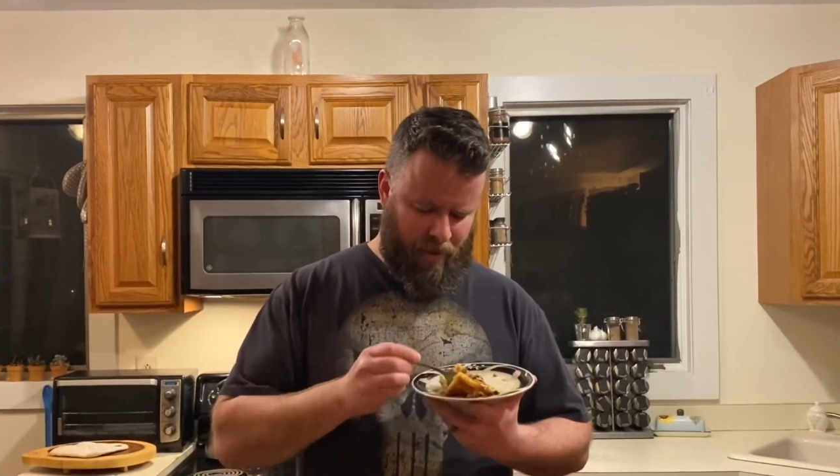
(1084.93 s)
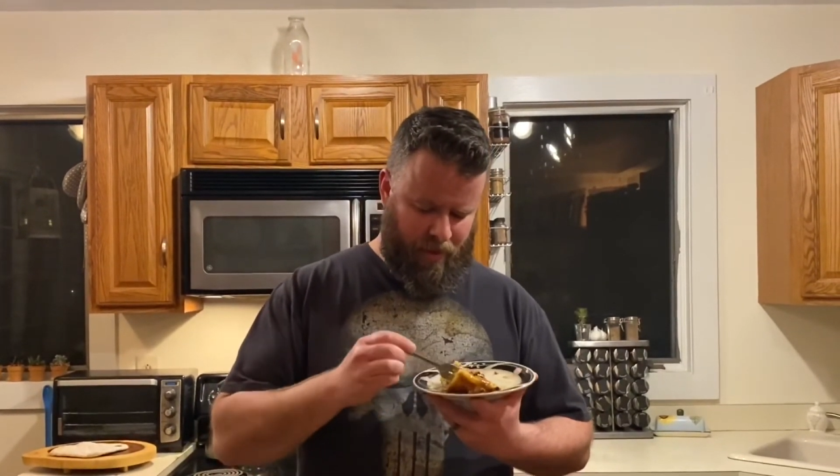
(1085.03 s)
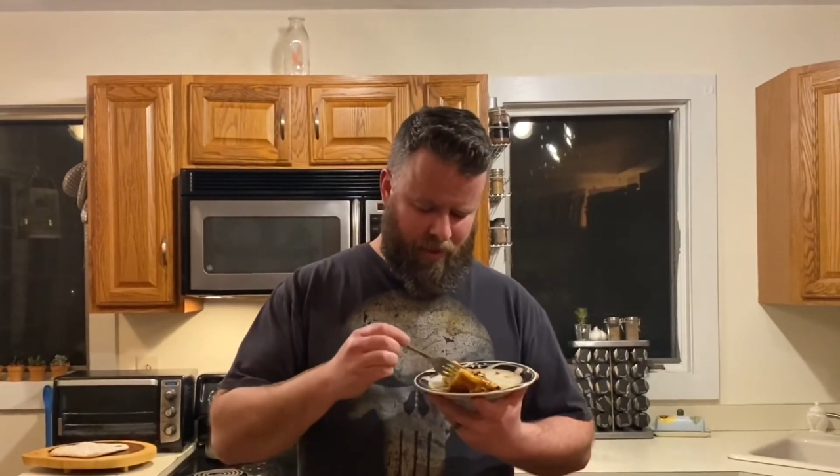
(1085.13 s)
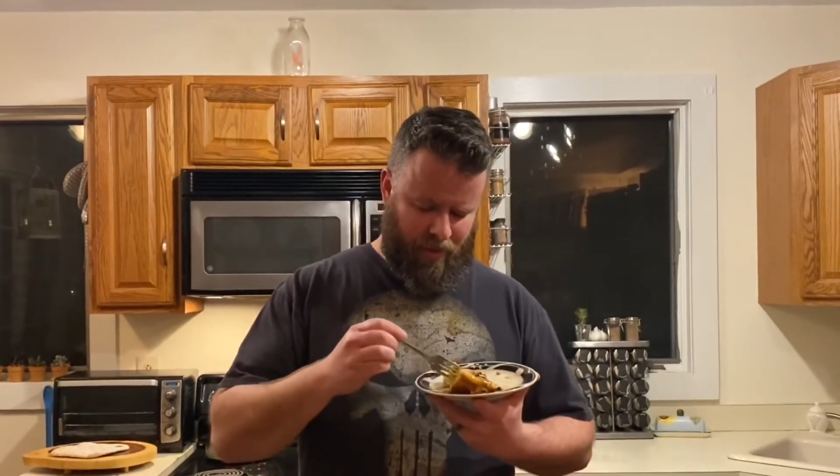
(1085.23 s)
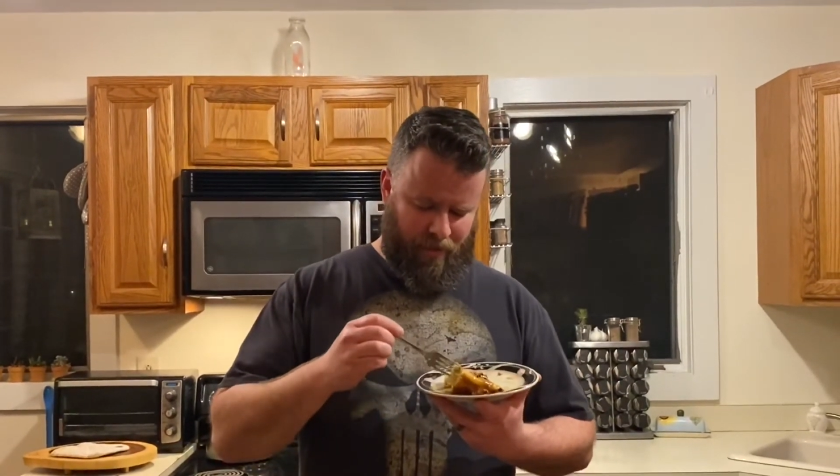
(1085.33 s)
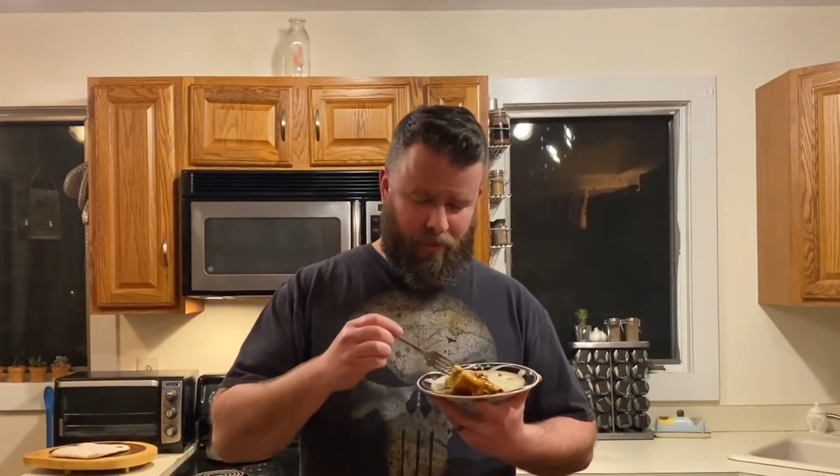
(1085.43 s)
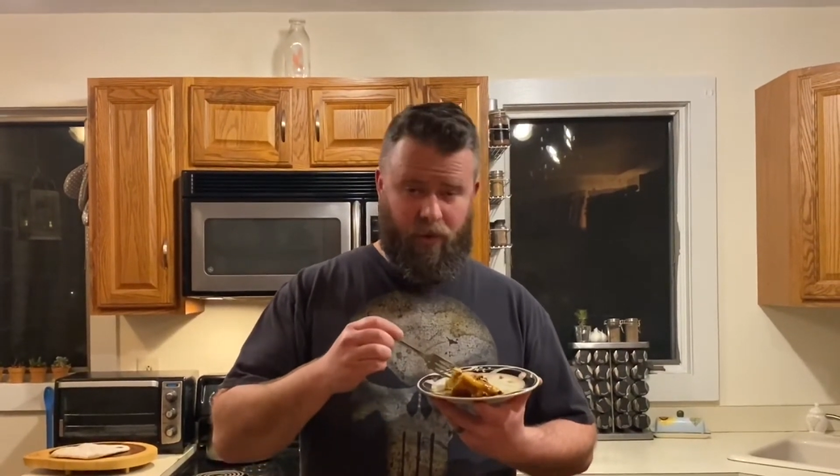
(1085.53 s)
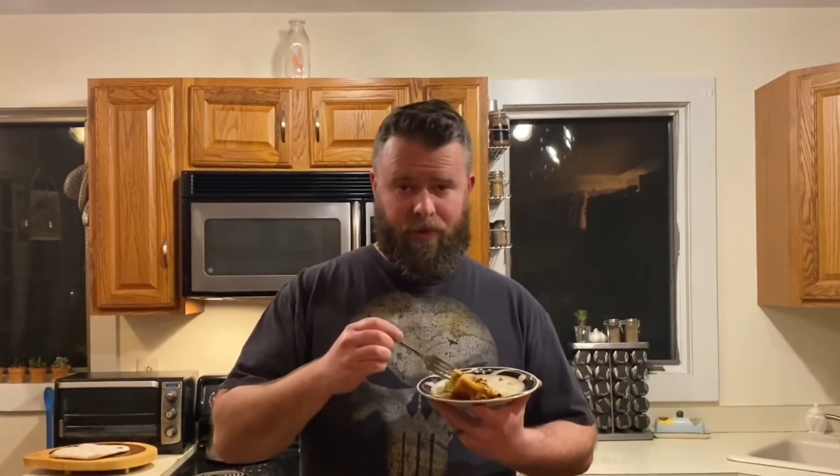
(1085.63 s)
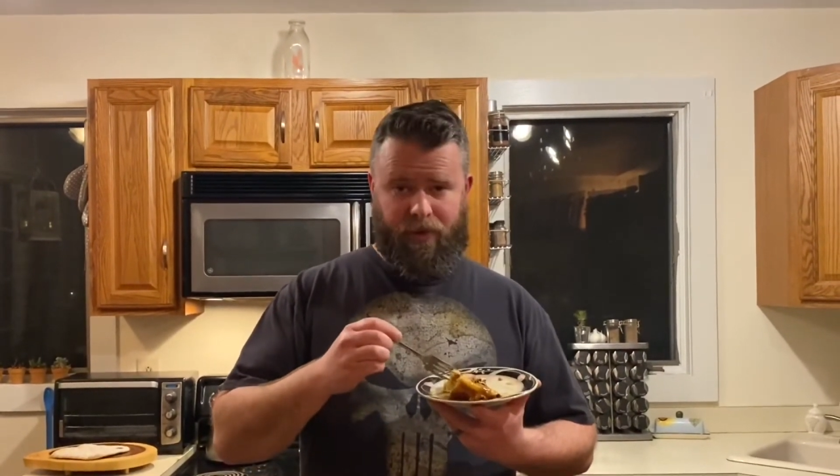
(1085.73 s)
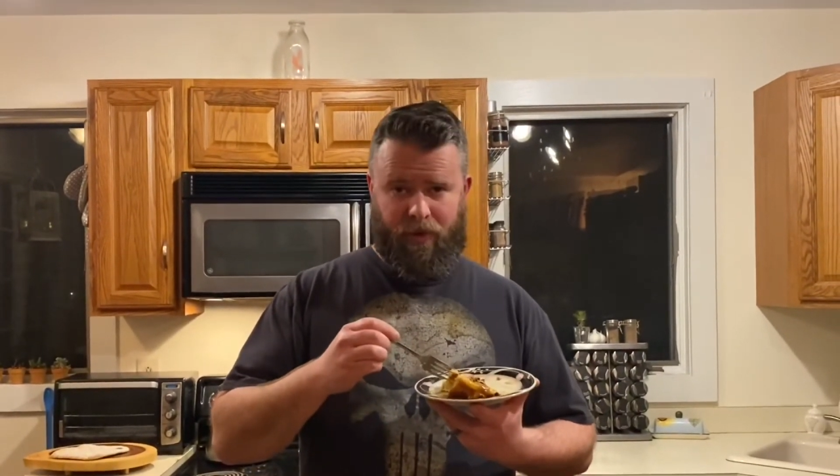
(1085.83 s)
Of
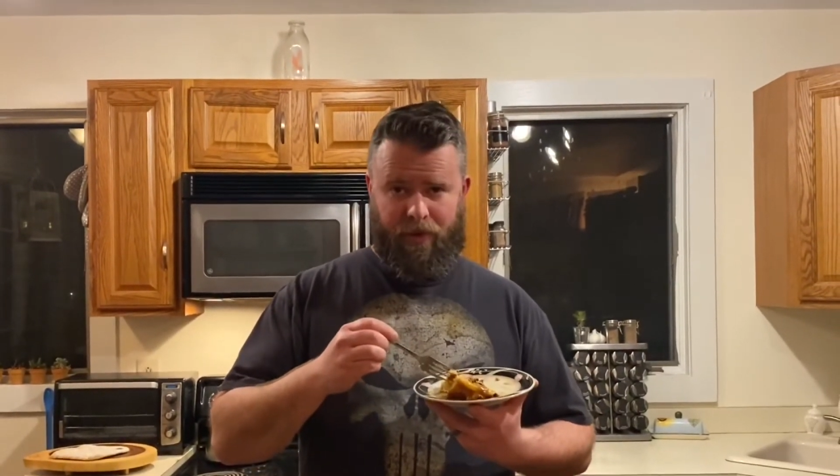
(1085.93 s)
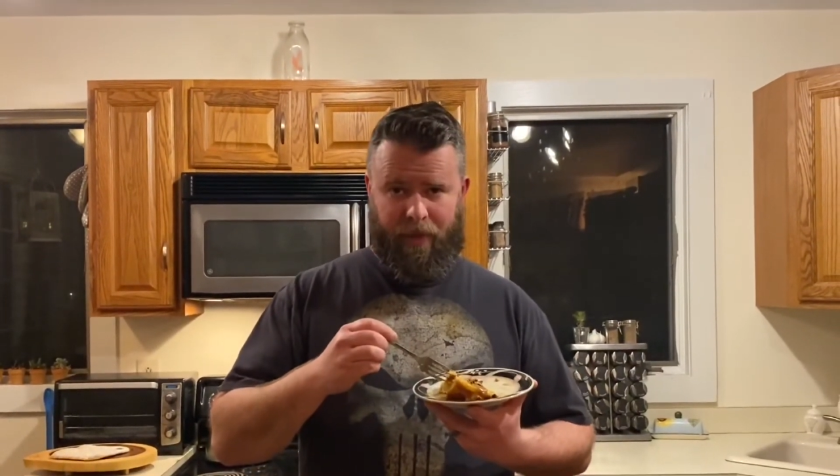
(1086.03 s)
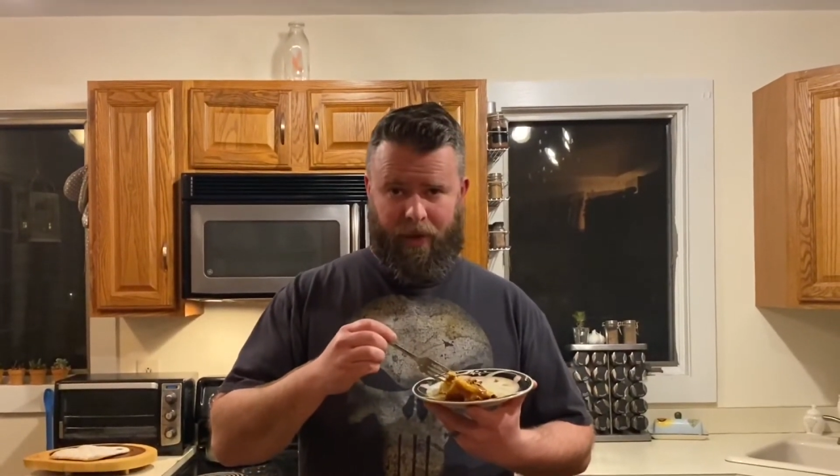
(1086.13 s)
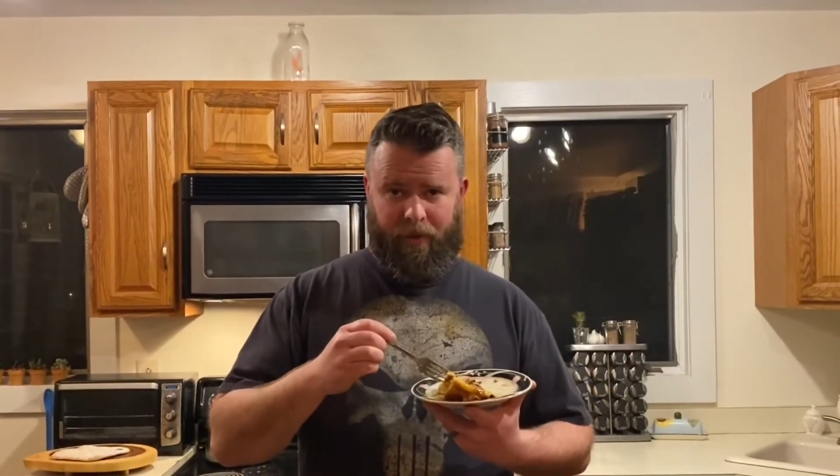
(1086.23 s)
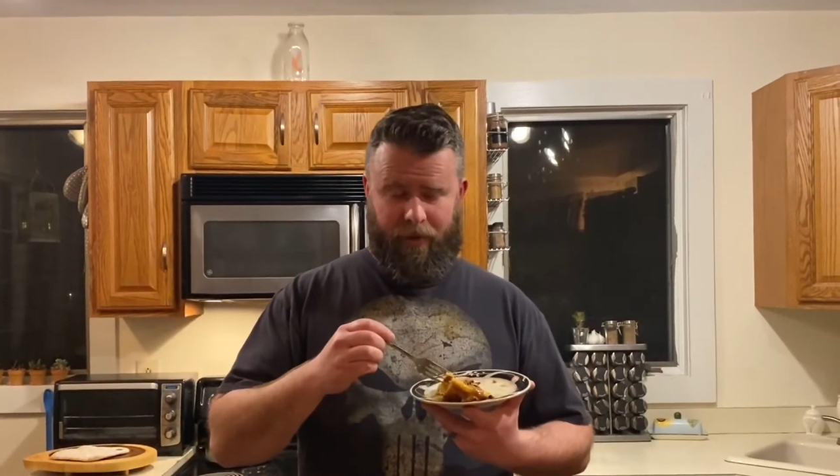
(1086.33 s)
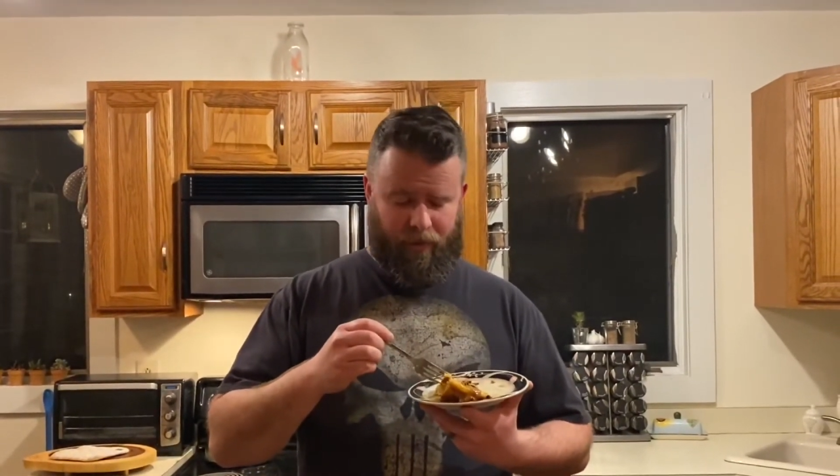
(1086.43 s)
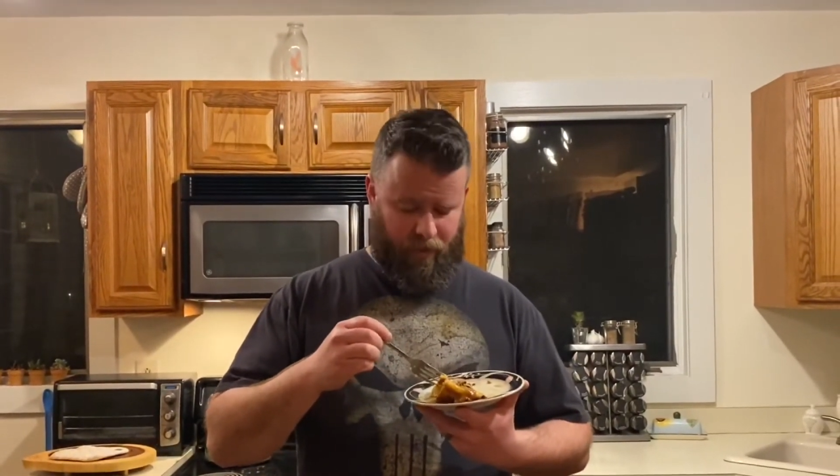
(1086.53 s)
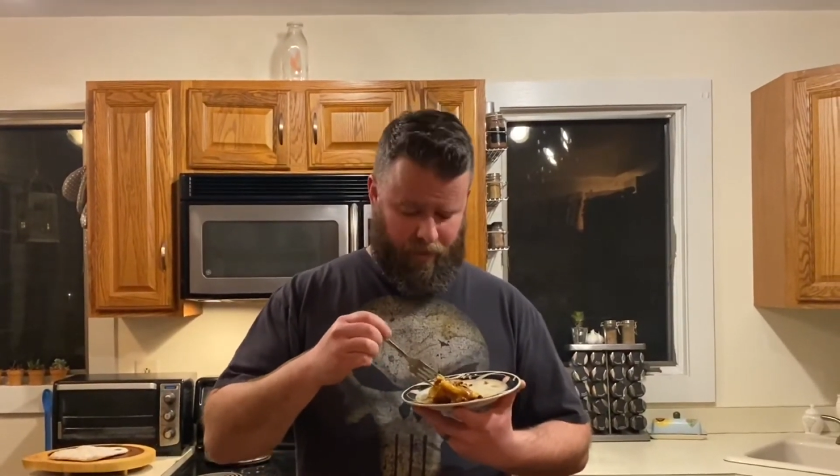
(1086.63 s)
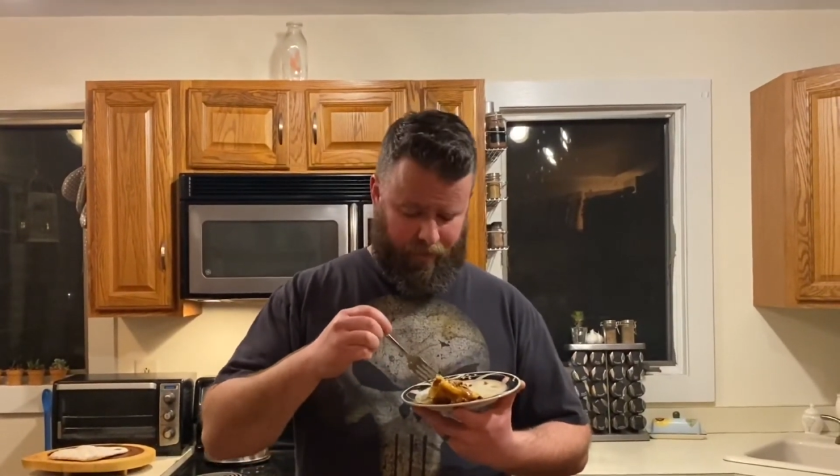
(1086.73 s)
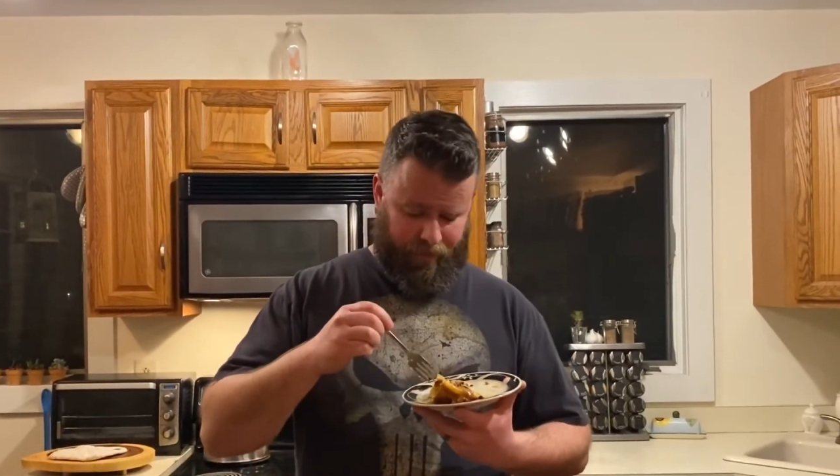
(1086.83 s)
course, it's always better when you do it
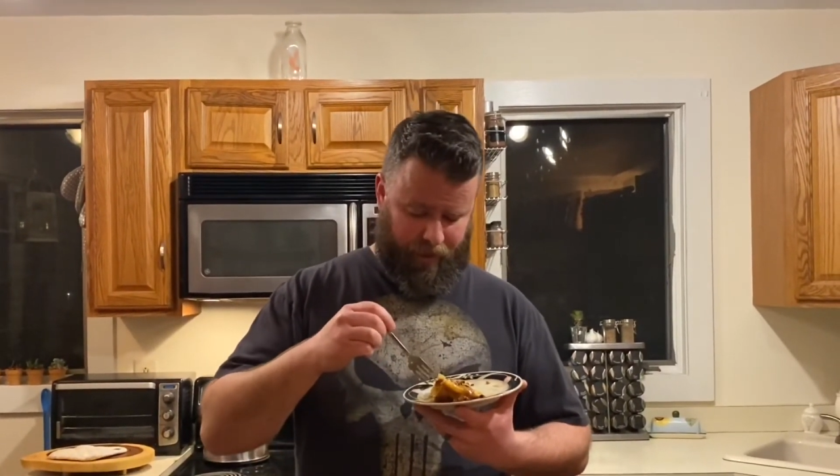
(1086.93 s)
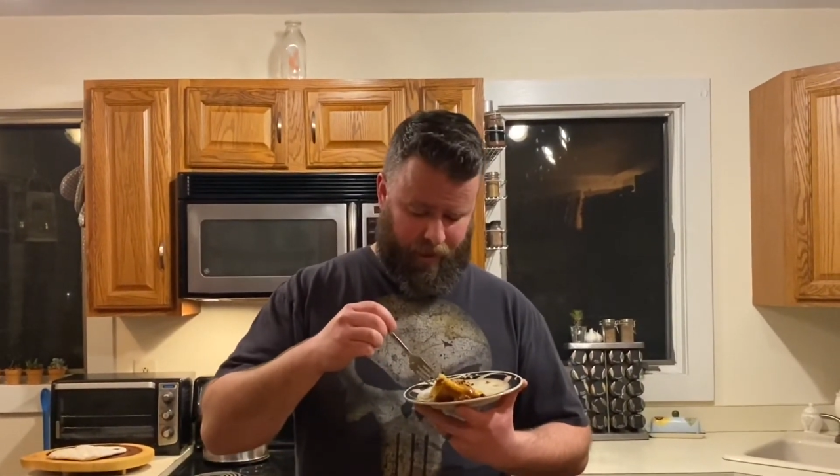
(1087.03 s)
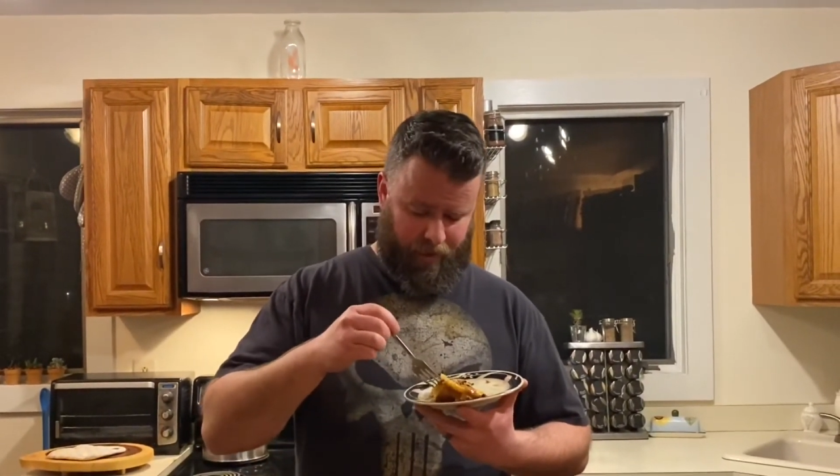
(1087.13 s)
over fire.